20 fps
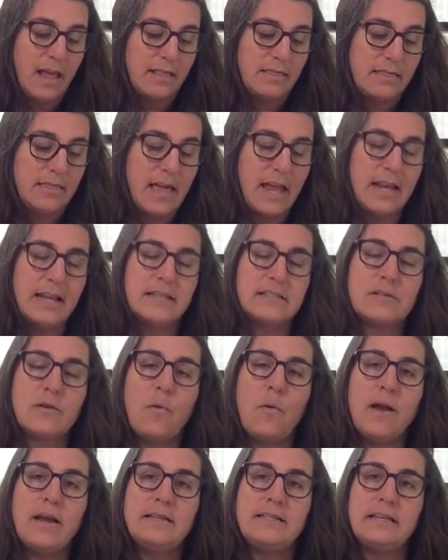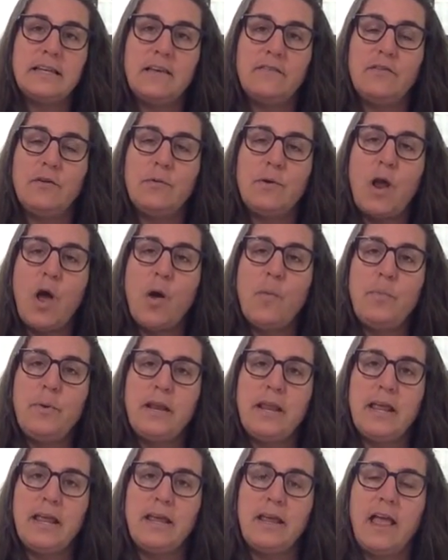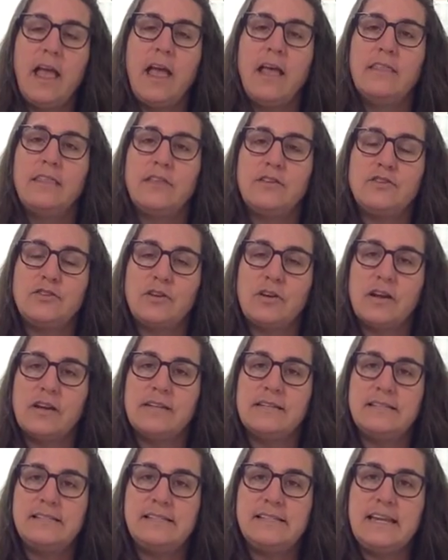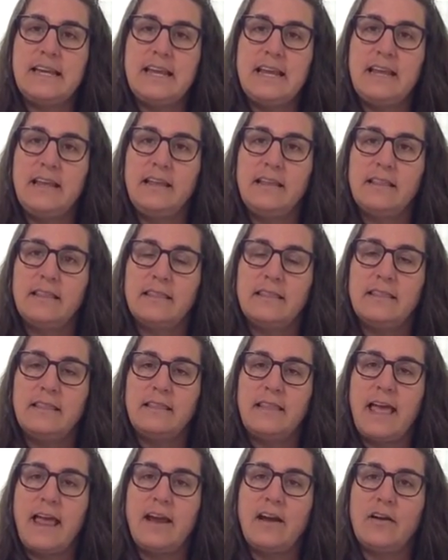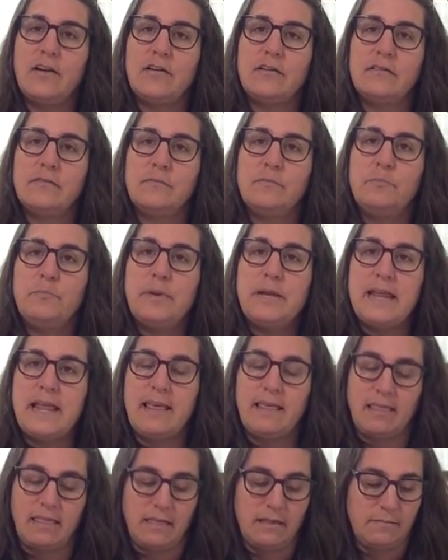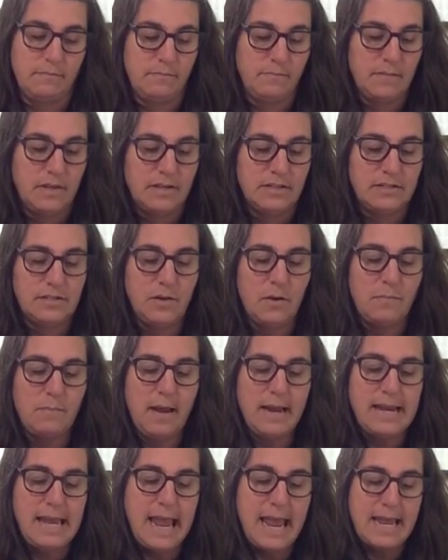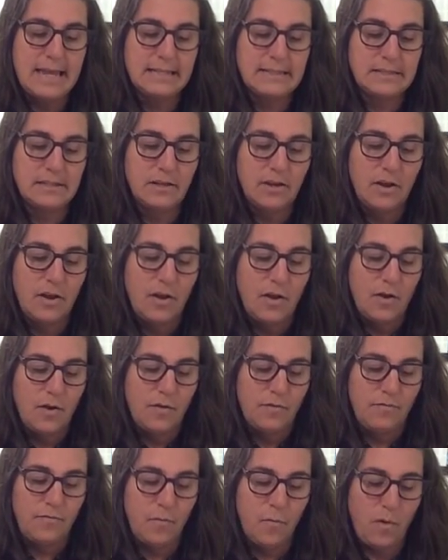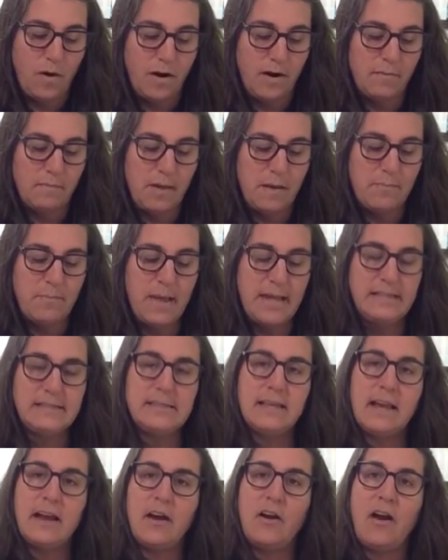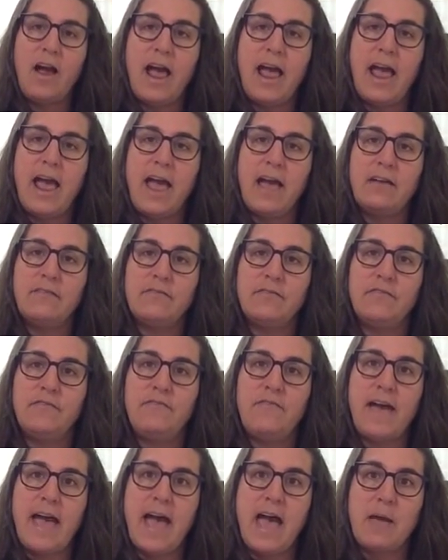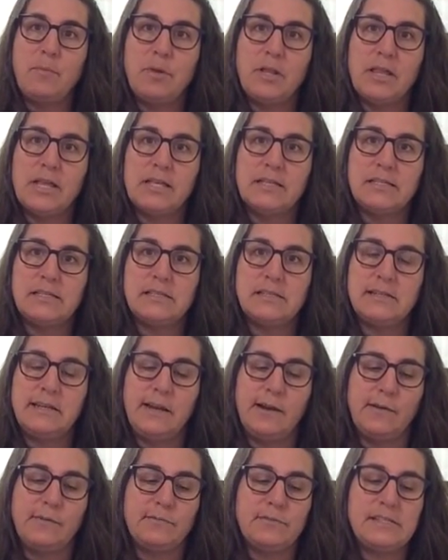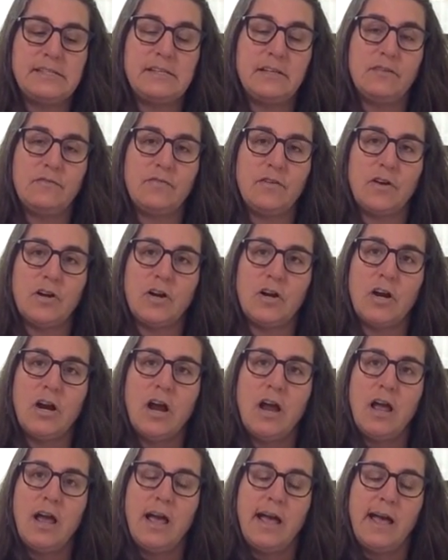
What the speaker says: That is going to give you an opening that you're going to see the layer beneath. So in my case, for my base layer, I have fabulous, silver